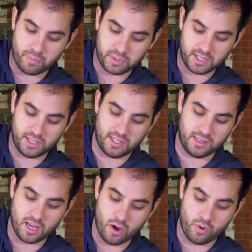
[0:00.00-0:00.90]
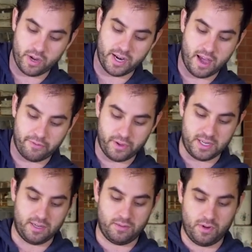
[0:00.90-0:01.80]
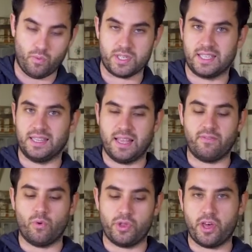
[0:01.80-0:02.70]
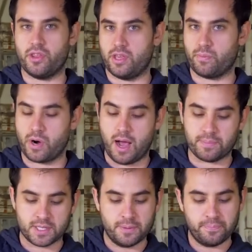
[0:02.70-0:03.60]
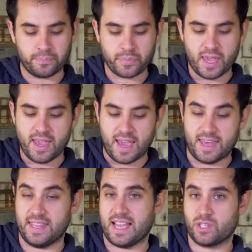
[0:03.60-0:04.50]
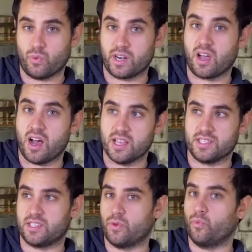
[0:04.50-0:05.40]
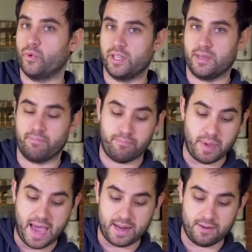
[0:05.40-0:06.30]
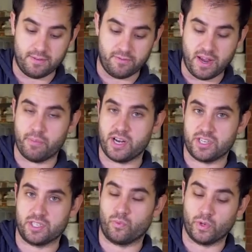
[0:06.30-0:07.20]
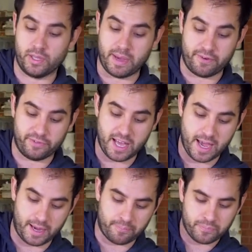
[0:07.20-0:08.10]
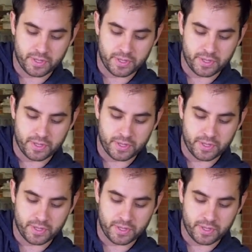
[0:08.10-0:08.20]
completely low enough. It wasn't level with all the other props. And that's what caused the really bad vibrations and really bad flying.